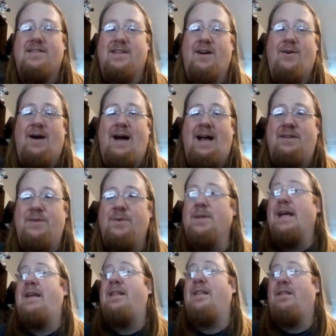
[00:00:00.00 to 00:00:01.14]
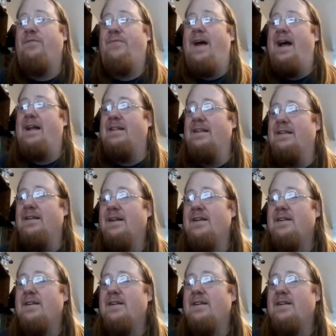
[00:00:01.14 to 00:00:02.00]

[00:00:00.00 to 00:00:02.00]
So I do like the fact that